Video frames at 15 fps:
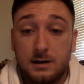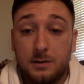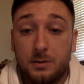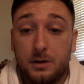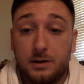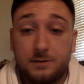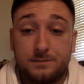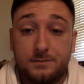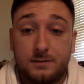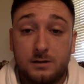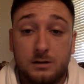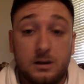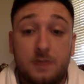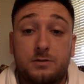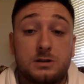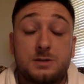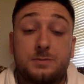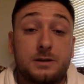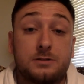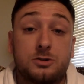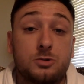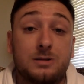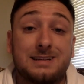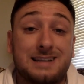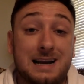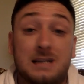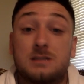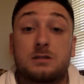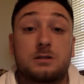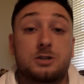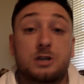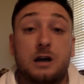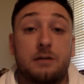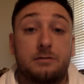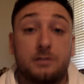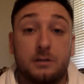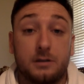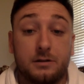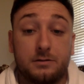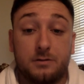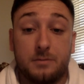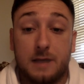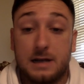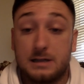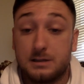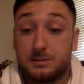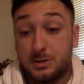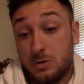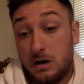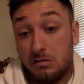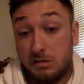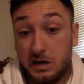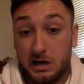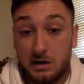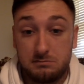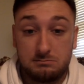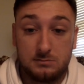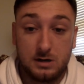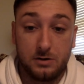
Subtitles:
but Lovren's been doing an excellent job filling in for Matip, so I don't care.